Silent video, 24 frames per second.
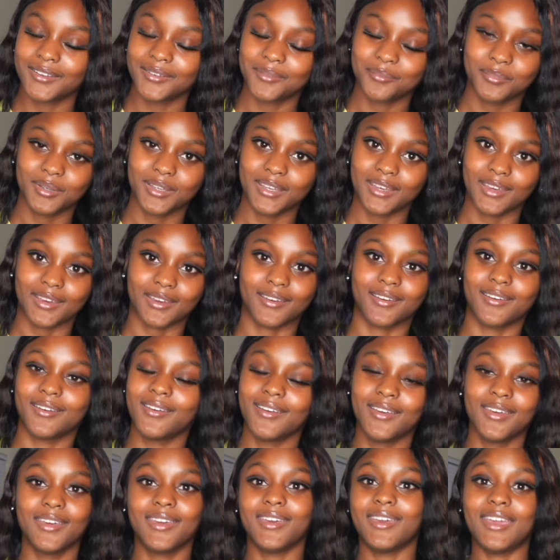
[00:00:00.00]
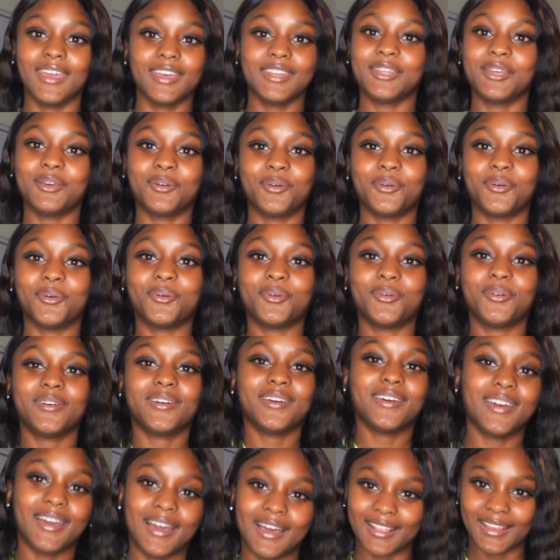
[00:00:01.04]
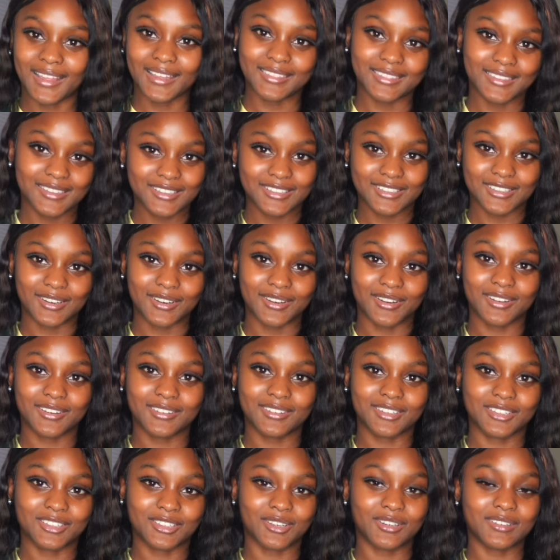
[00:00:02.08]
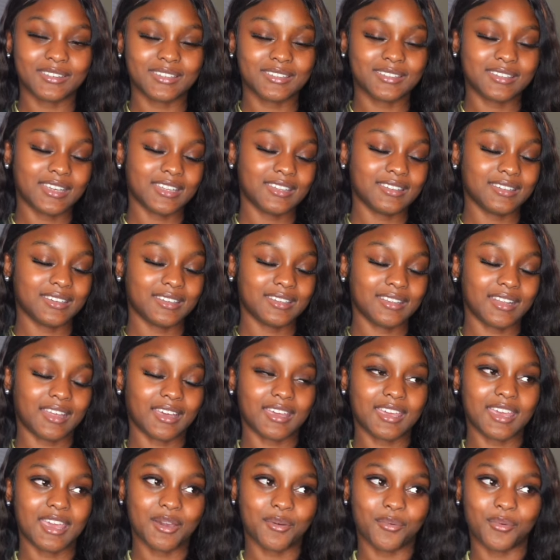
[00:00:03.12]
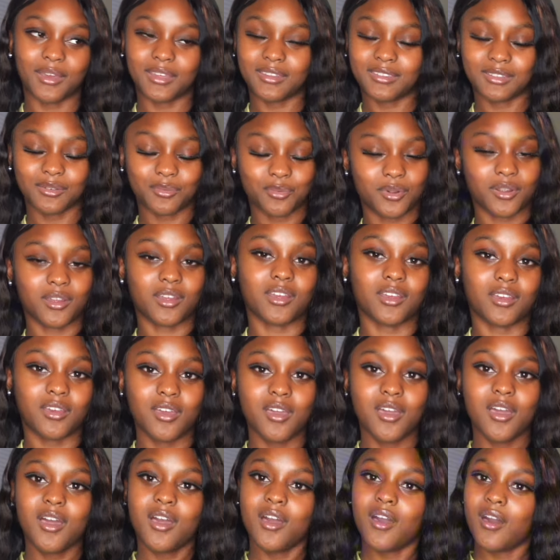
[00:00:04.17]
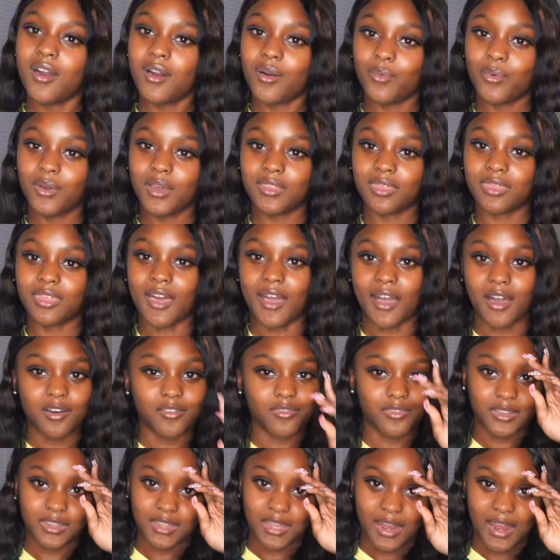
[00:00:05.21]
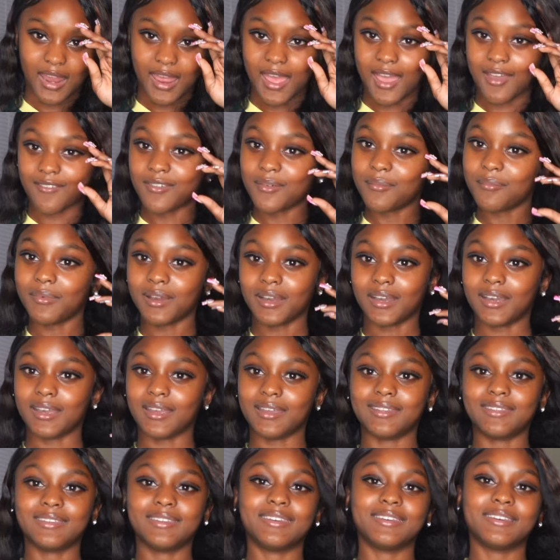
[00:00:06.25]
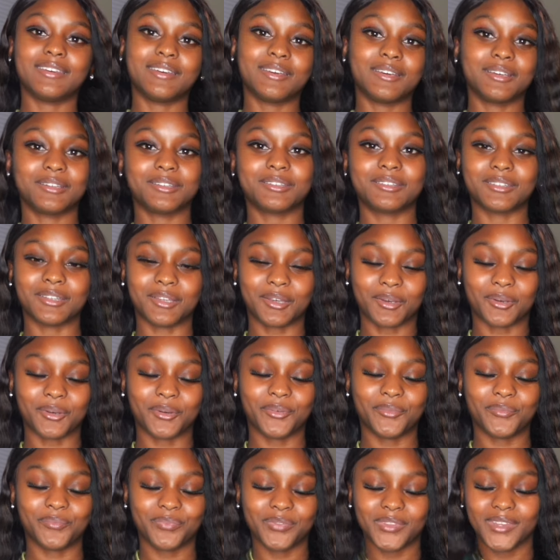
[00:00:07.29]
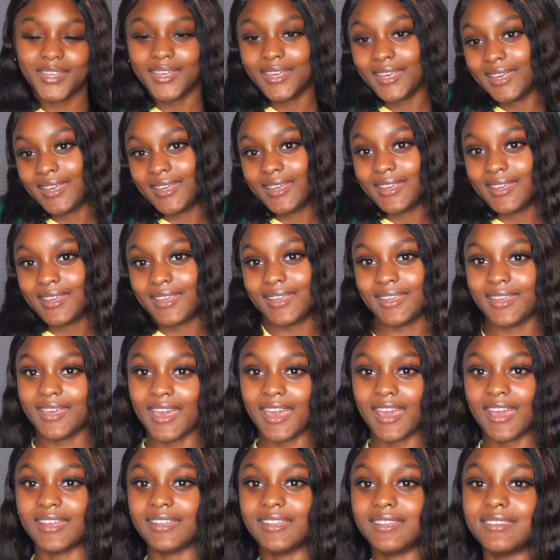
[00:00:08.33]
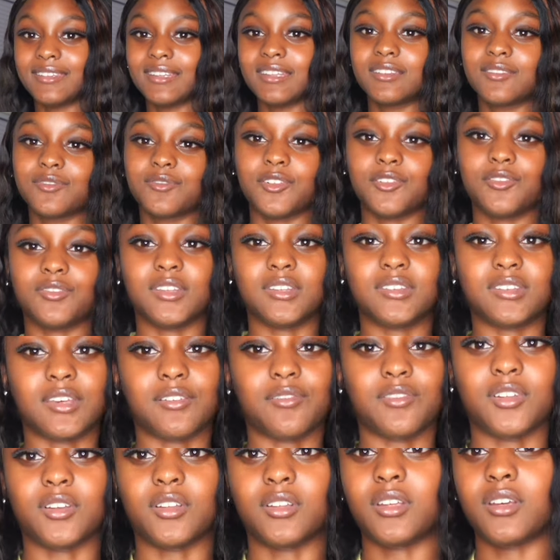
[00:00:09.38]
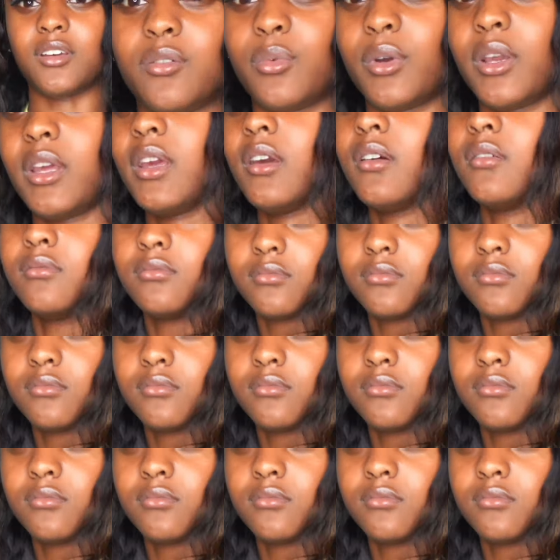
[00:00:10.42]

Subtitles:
But yeah. Anywho, I like the shirt. The shirt is a 10/10 and I can't wait to wear it with the outfit that I have in mind. So yeah, and it says 57 on it. Wait.